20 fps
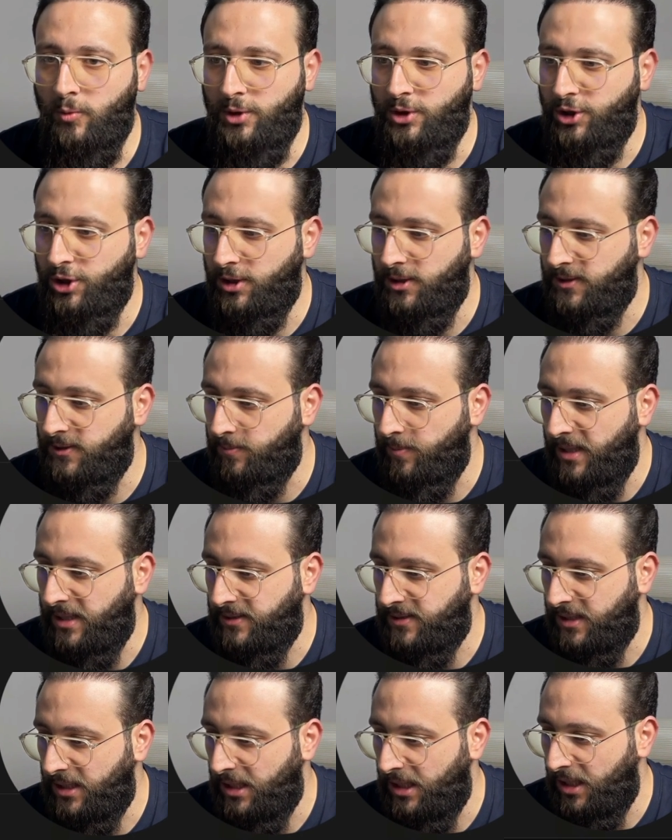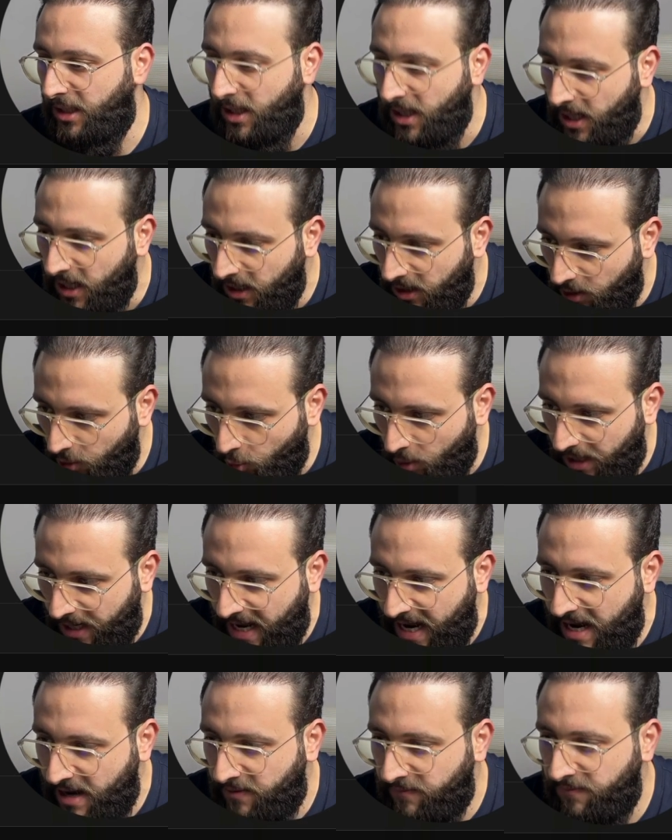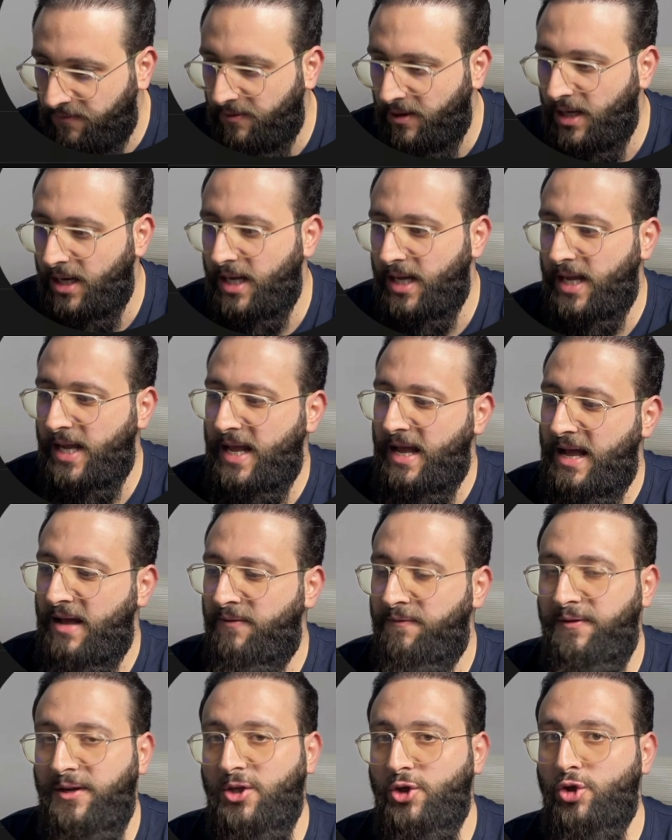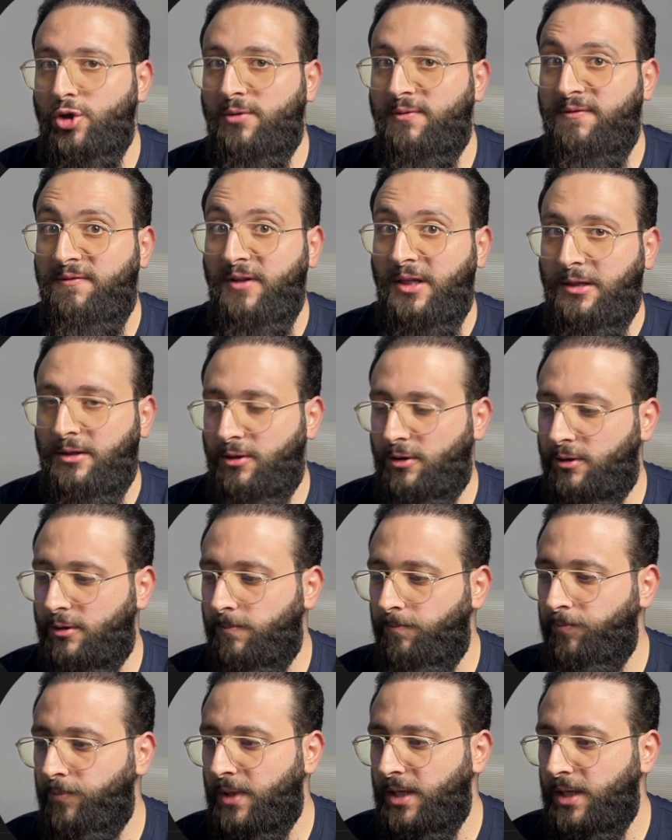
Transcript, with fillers: which is basically you can have a feature filter.